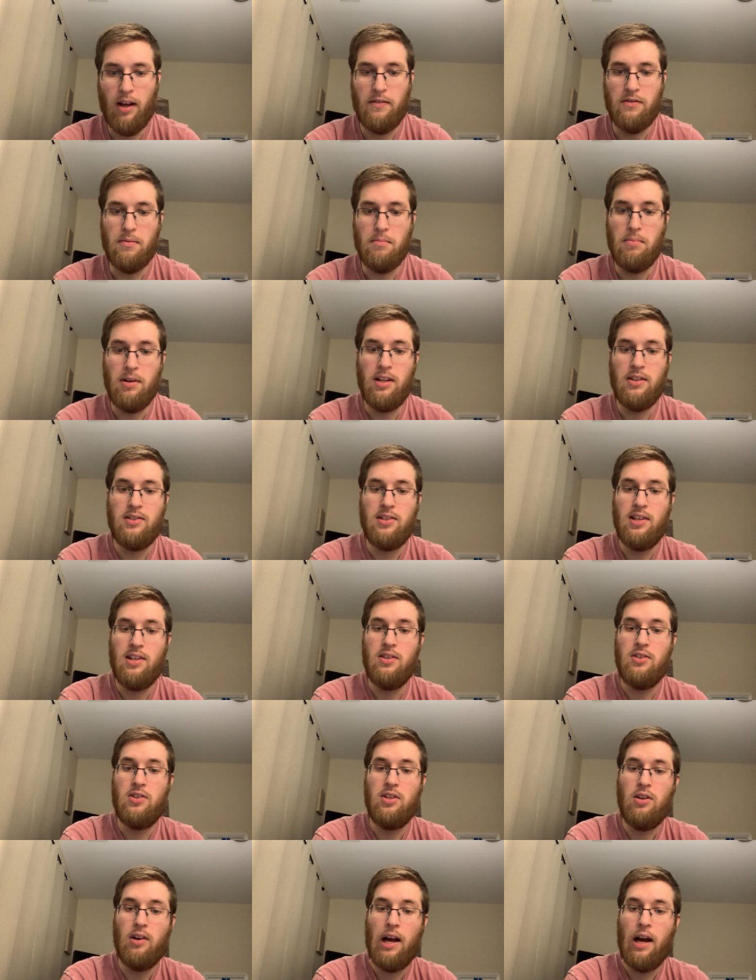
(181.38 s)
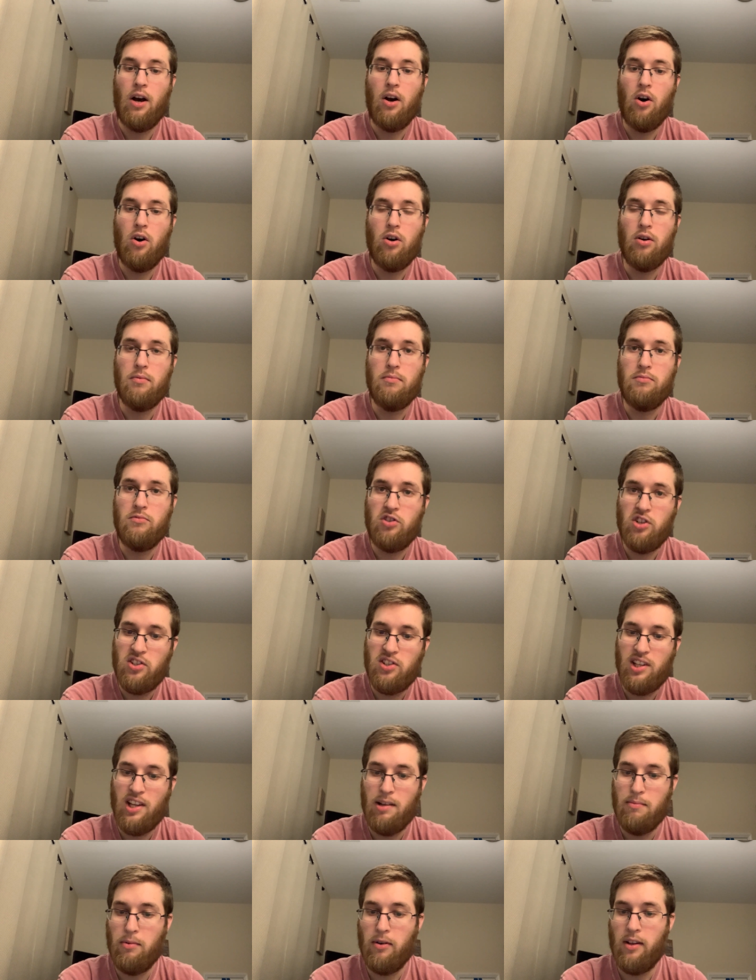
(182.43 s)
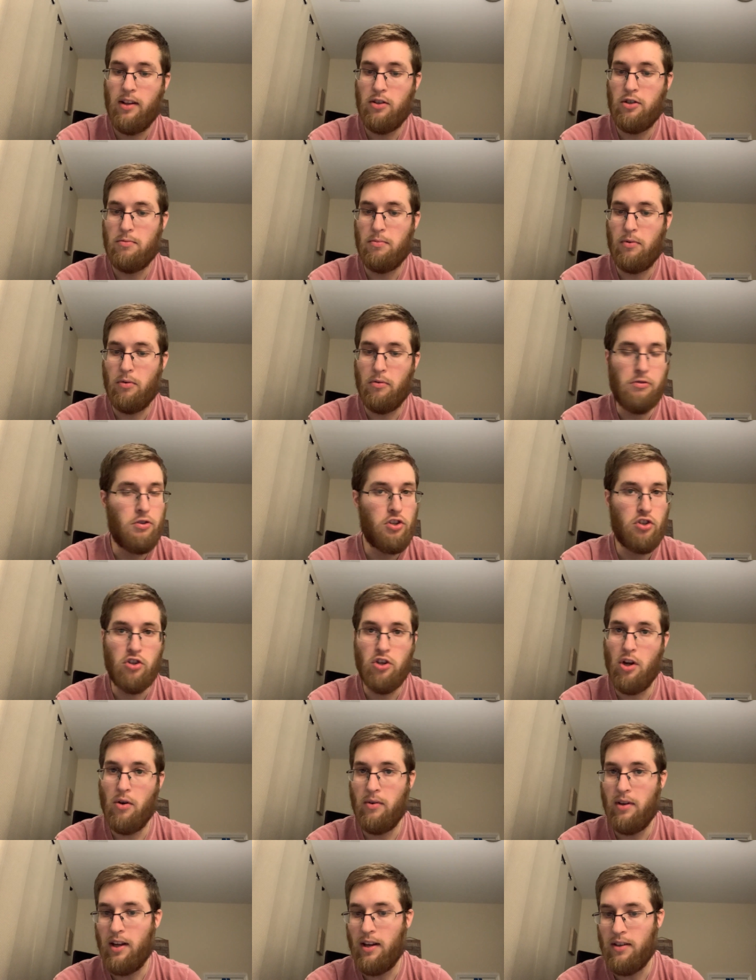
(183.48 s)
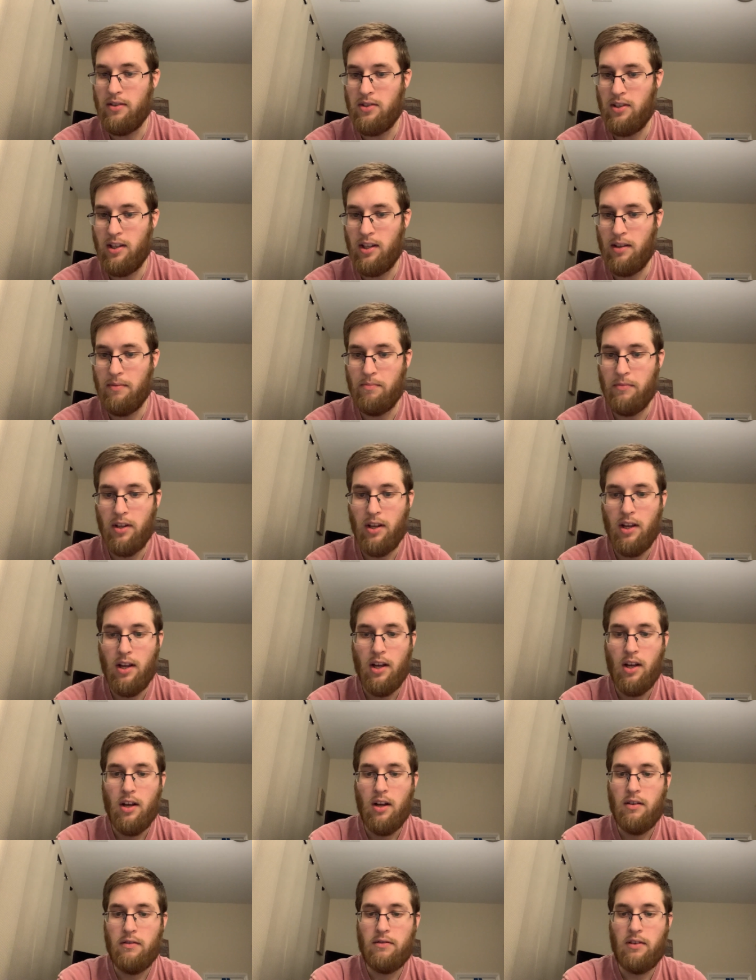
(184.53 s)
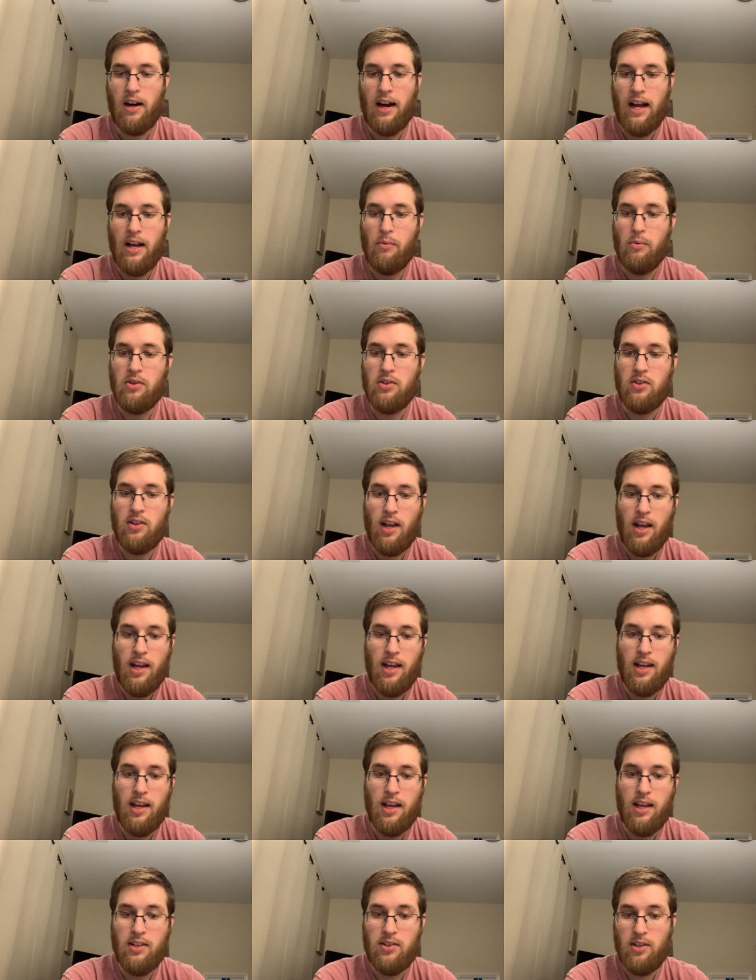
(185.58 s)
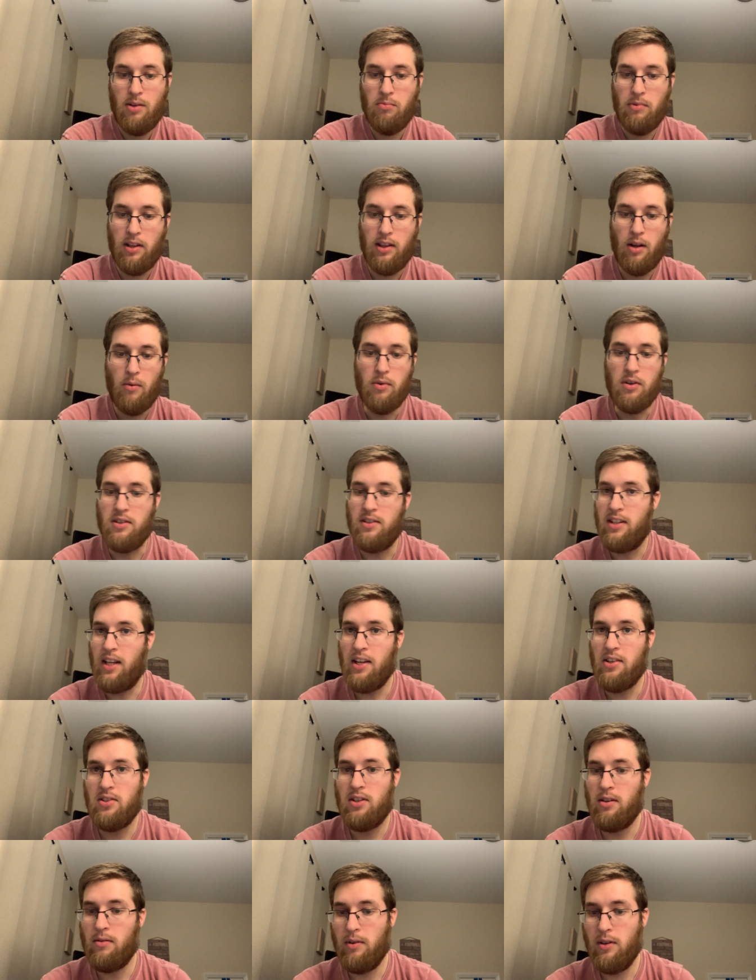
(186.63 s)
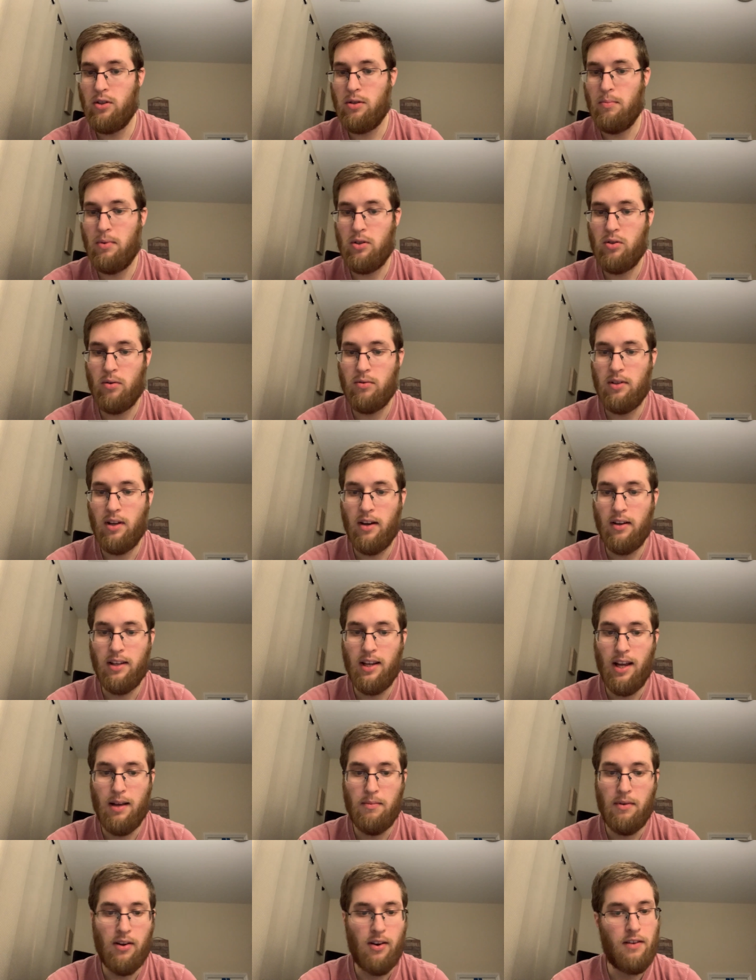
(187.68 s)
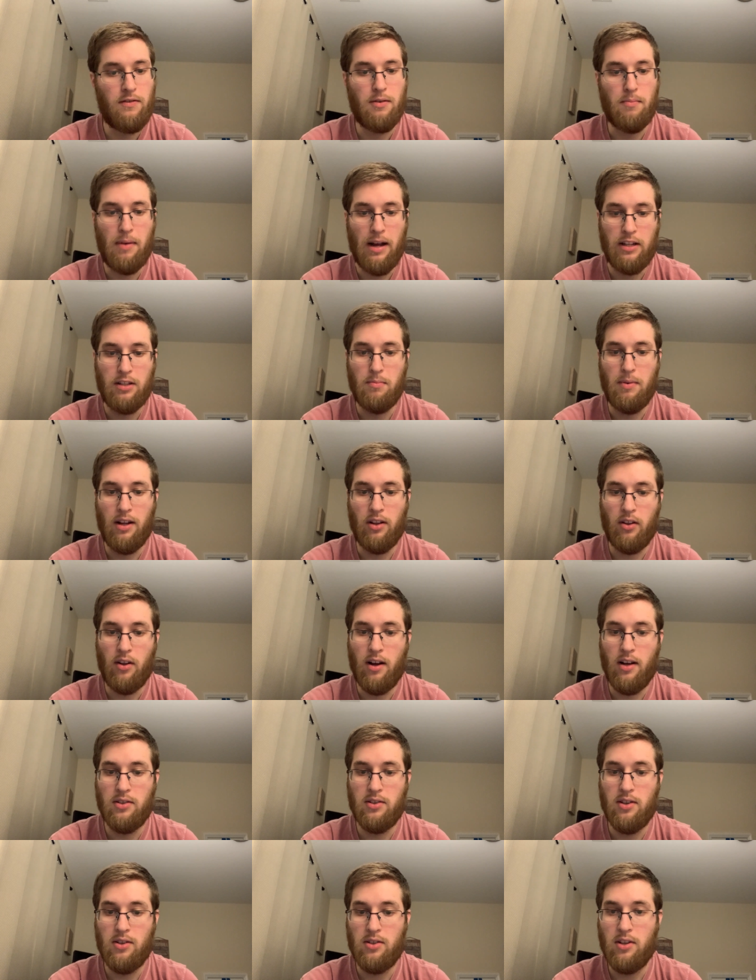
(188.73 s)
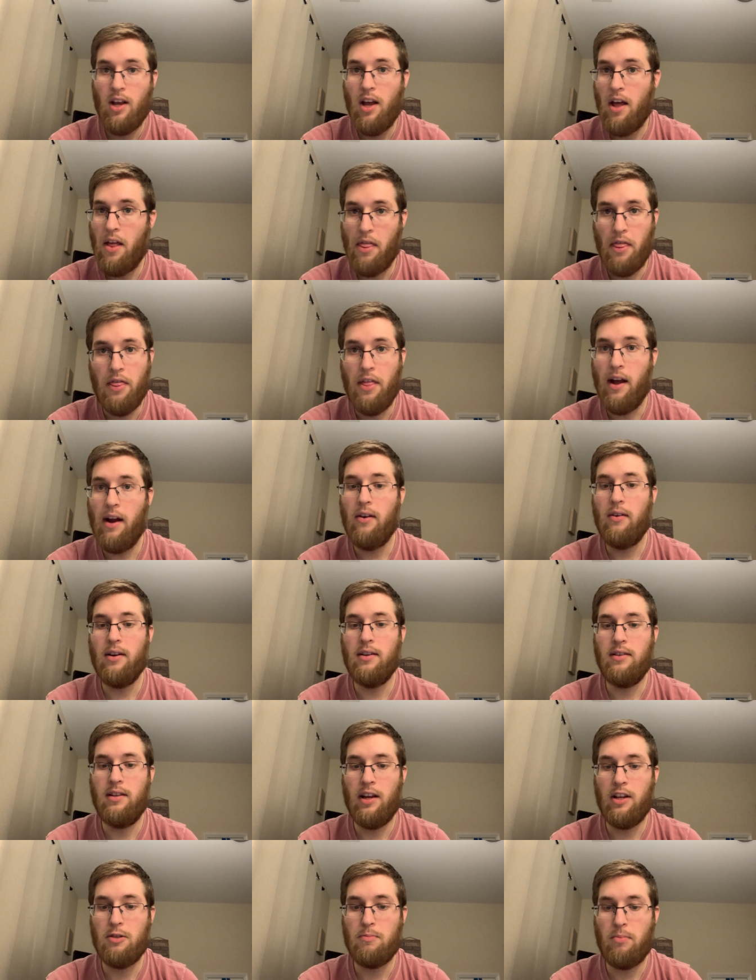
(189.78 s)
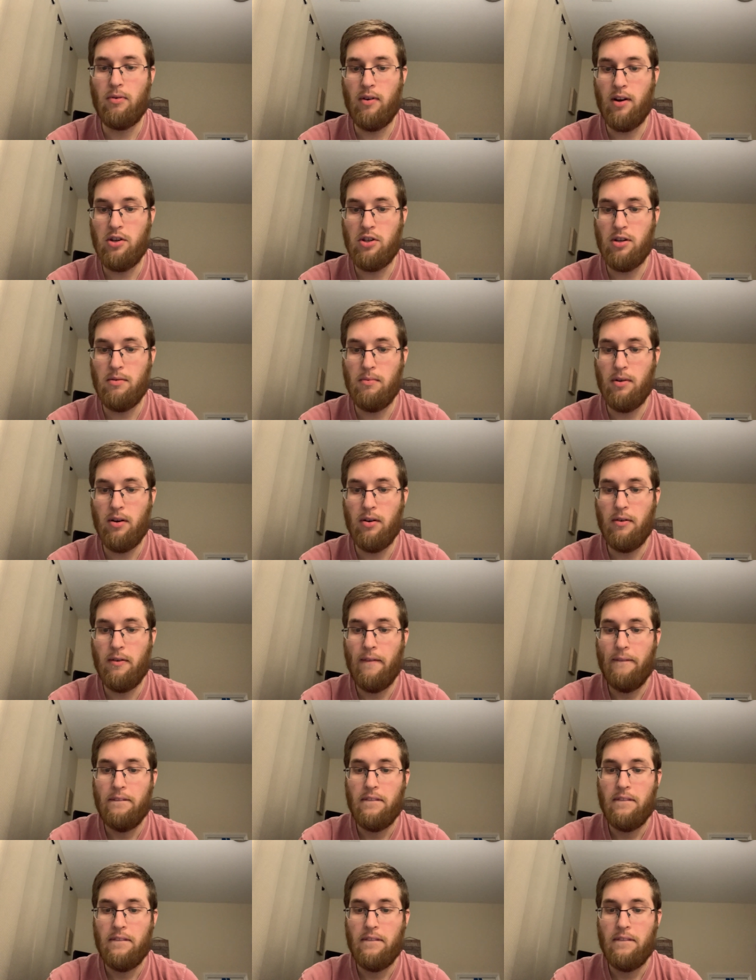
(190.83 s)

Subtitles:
have to beat TCU at home just to get bowl eligible, which is no guarantee. For Iowa State, it seemed like they were destined to reach the Big 12 title game. Now, after back-to-back losses, they're in desperation mode.